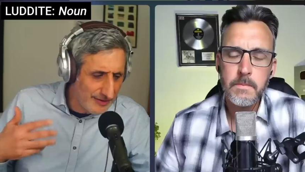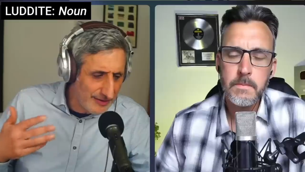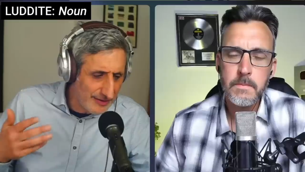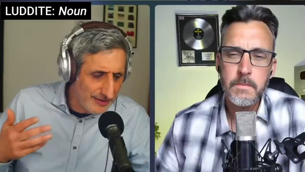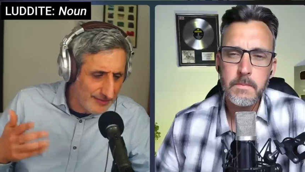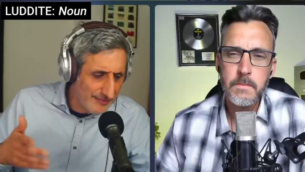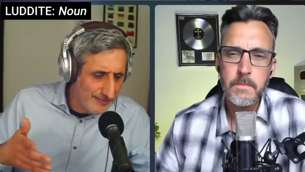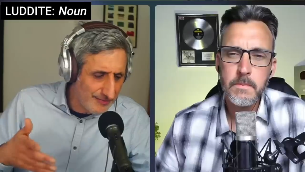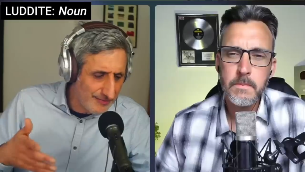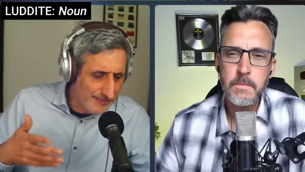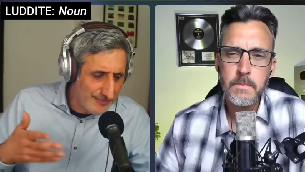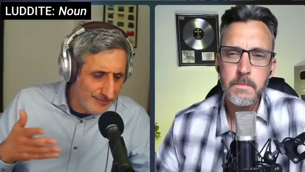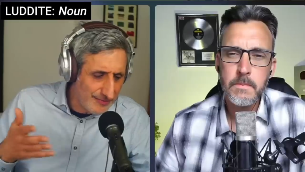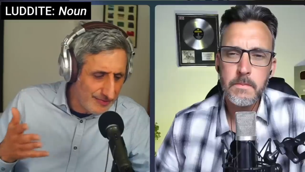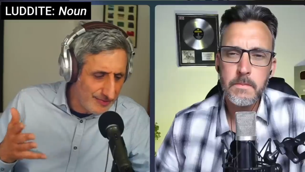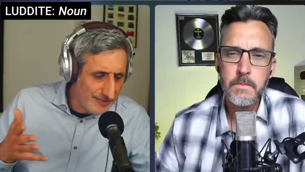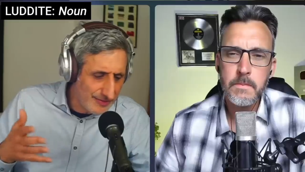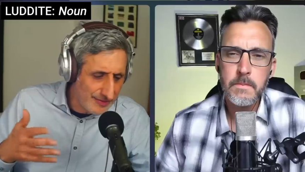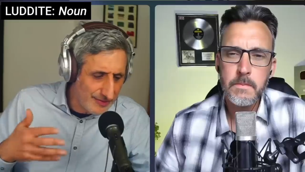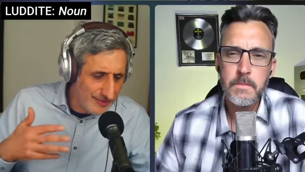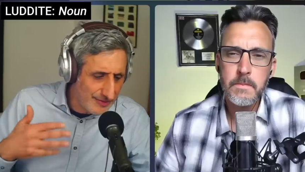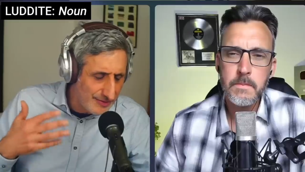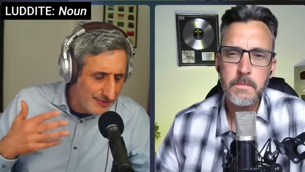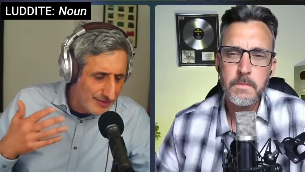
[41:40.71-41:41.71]
Speaker 1: the looms
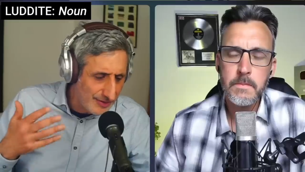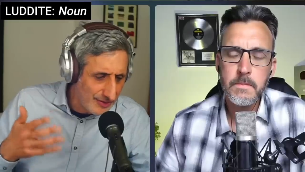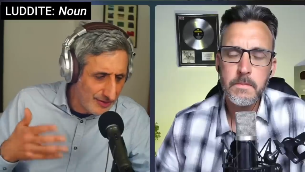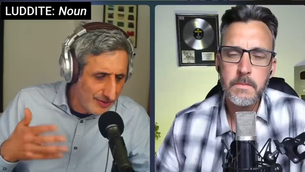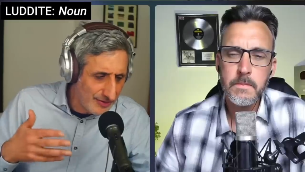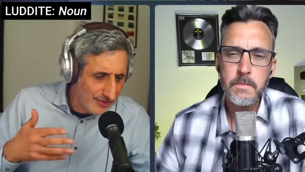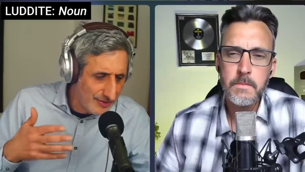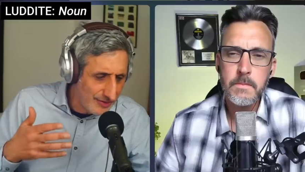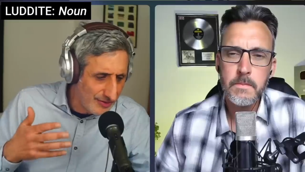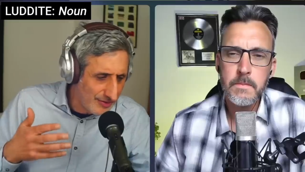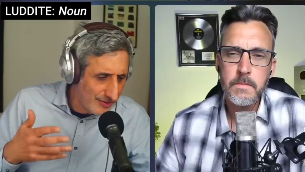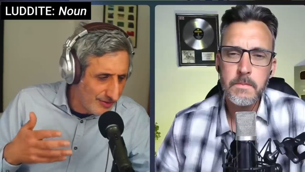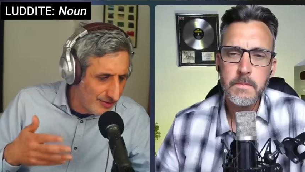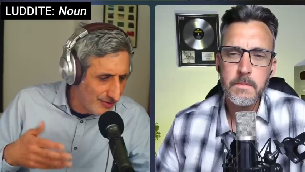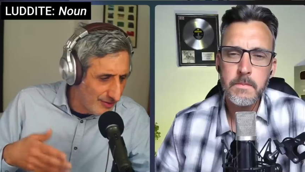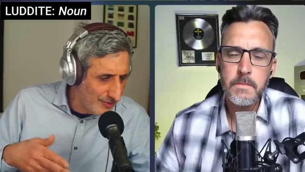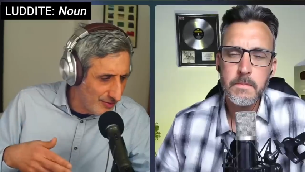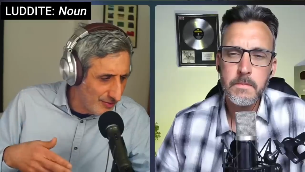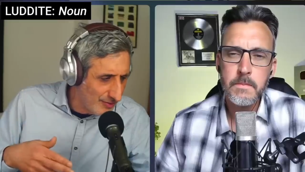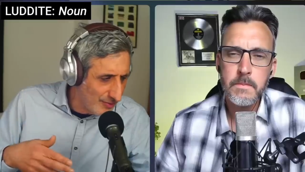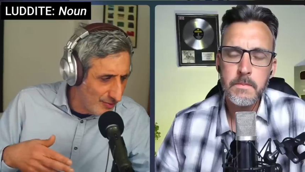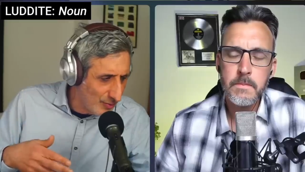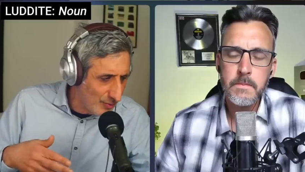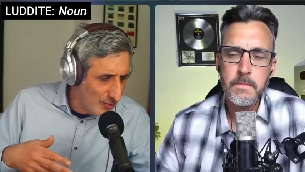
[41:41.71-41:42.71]
and the machinery in
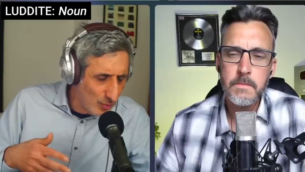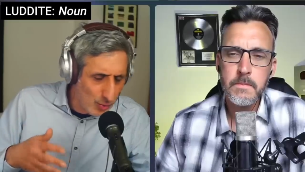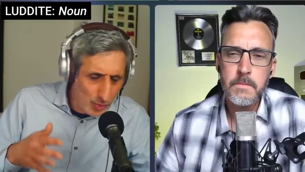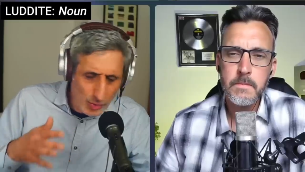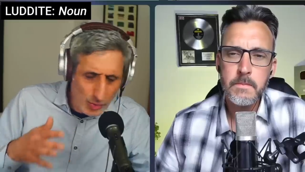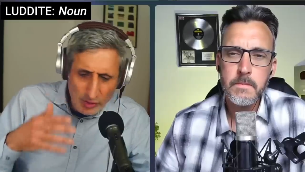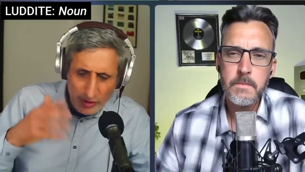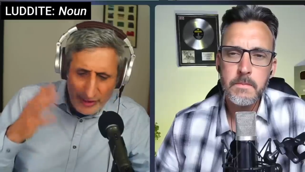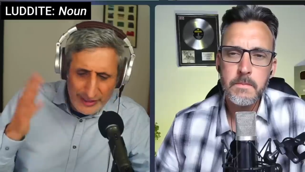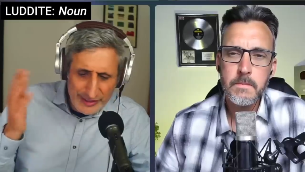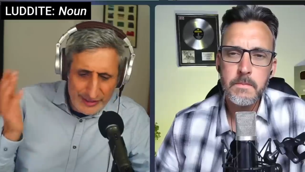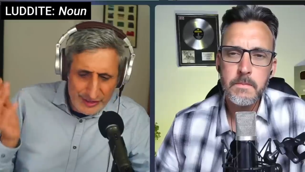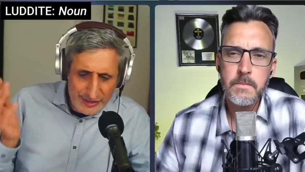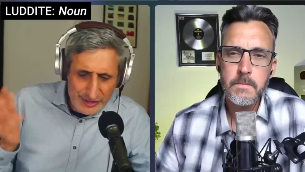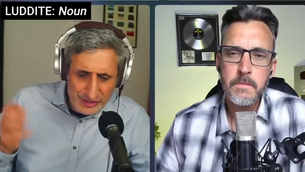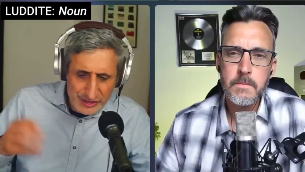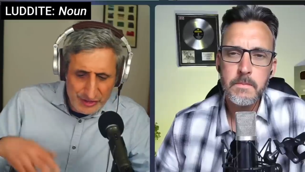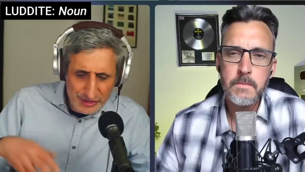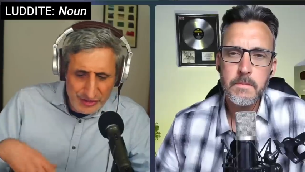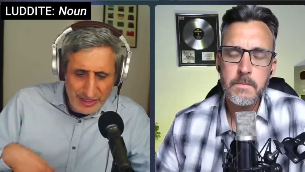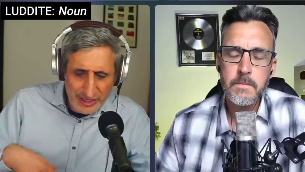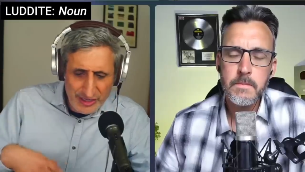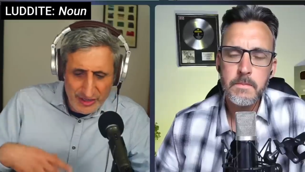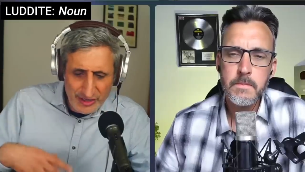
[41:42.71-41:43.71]
the uh, wool
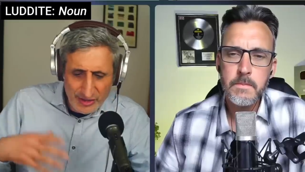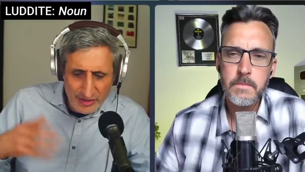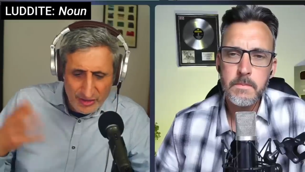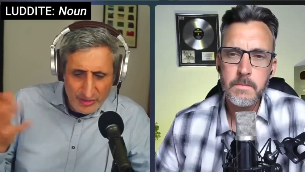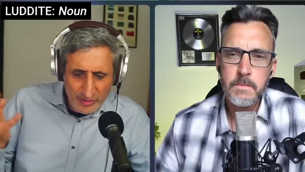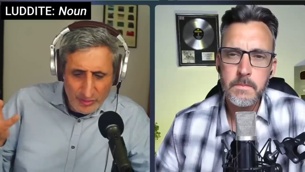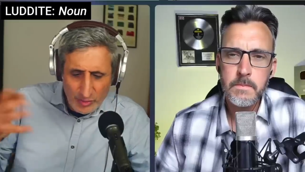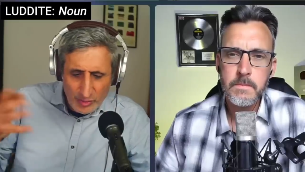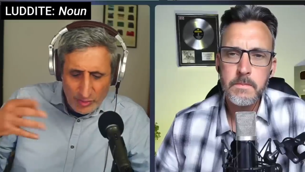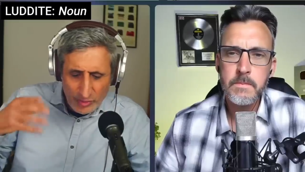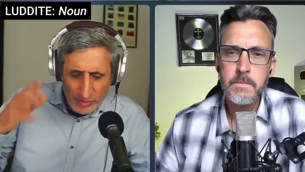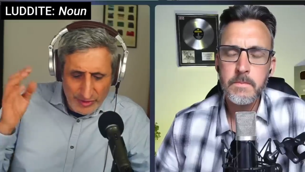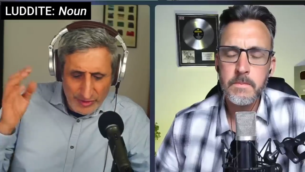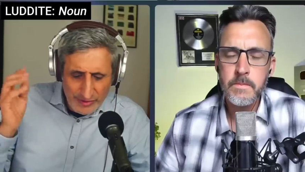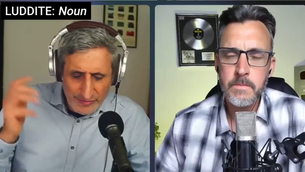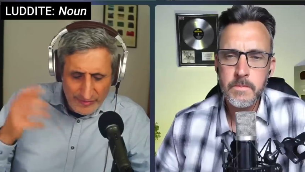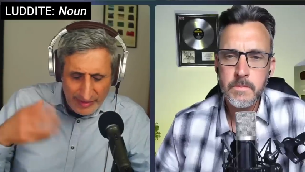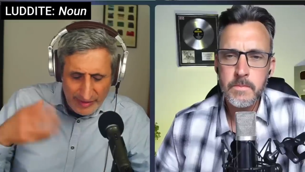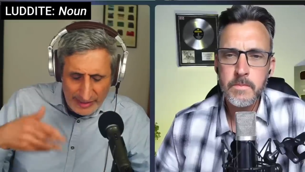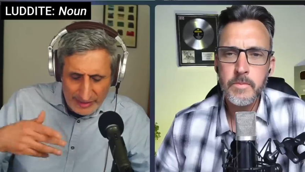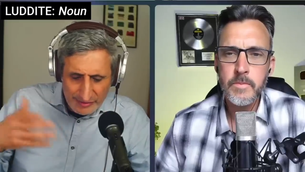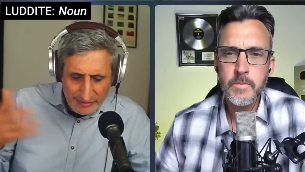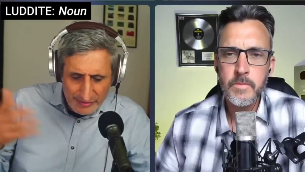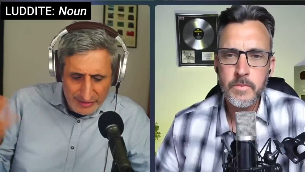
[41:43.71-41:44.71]
industry or the, the
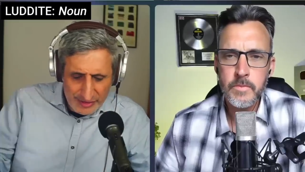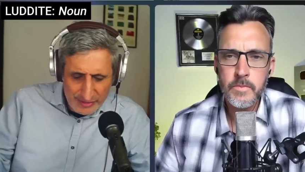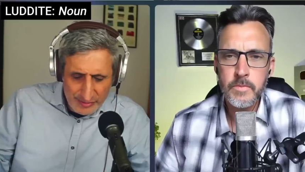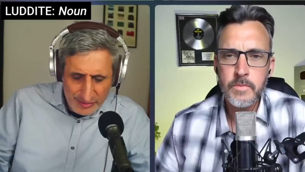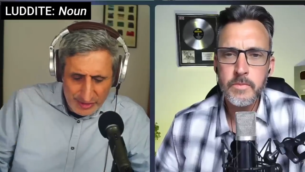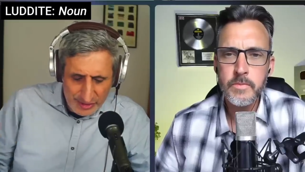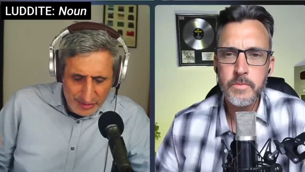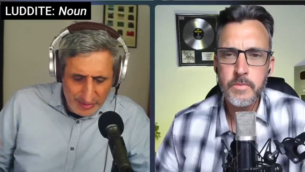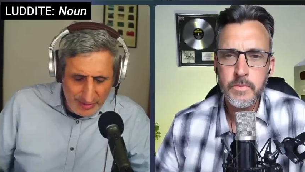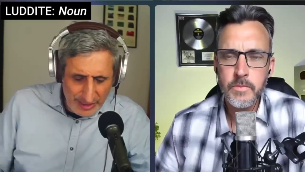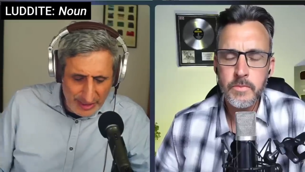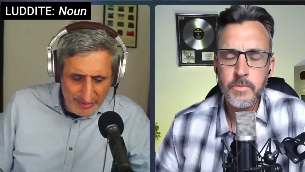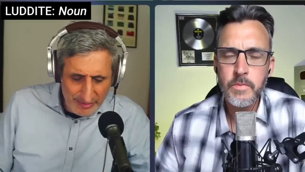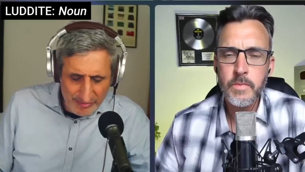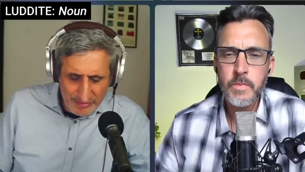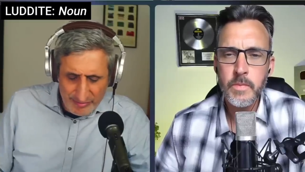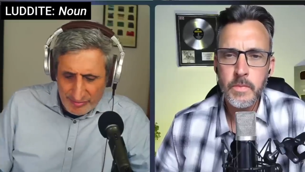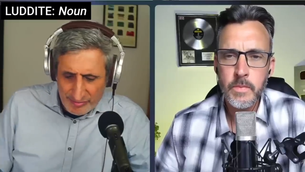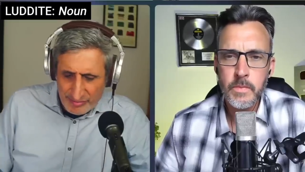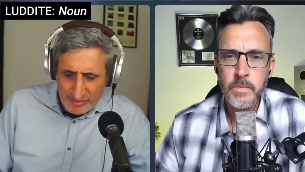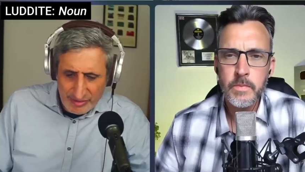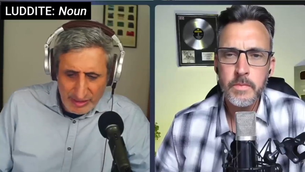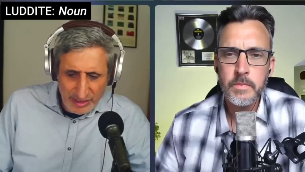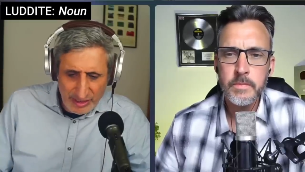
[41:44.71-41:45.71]
factories which made
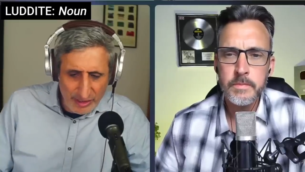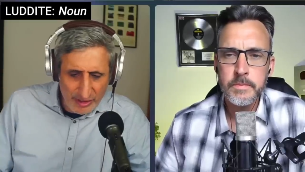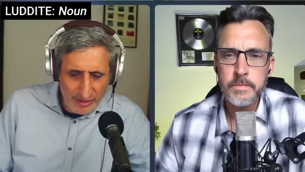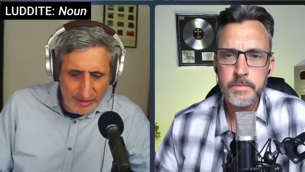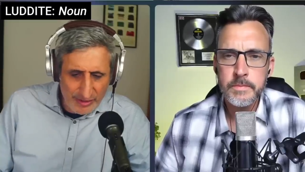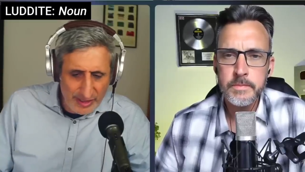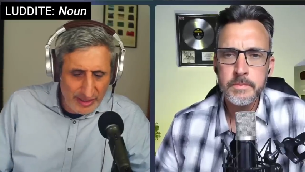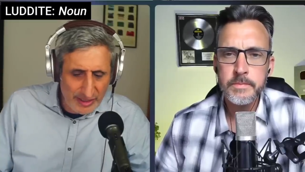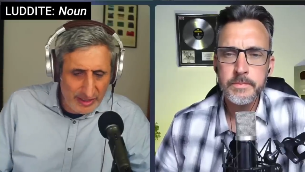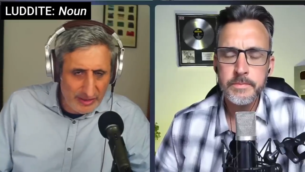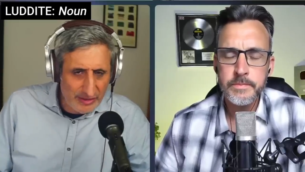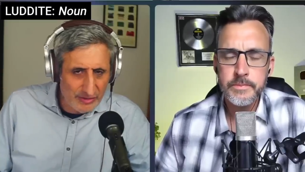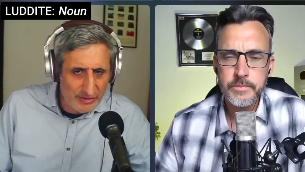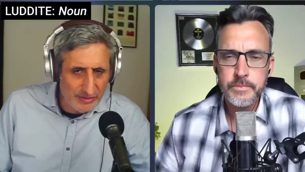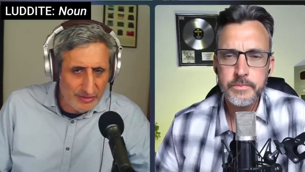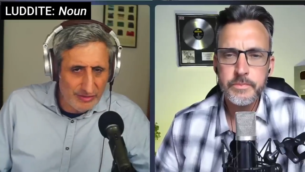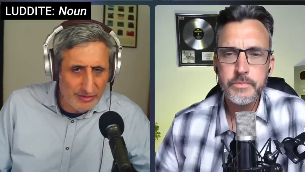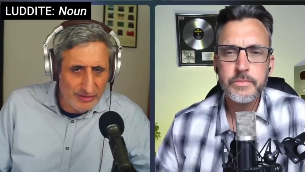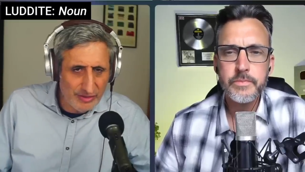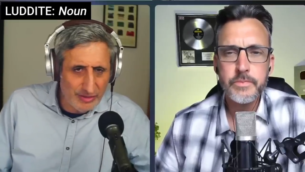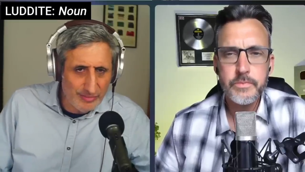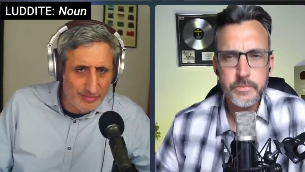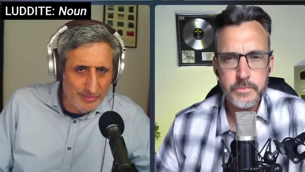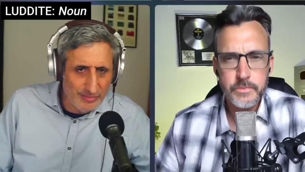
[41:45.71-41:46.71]
clothing or, or